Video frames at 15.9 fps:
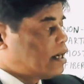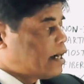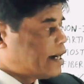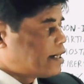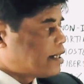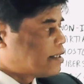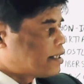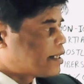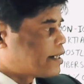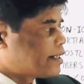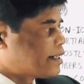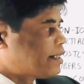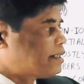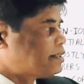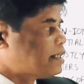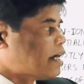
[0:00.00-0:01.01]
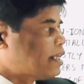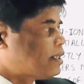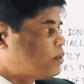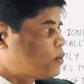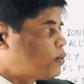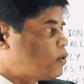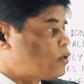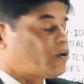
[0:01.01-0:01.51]
and other content is
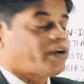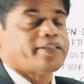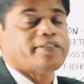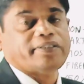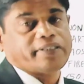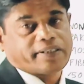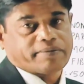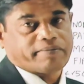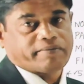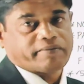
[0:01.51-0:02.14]
anthraquinone is there.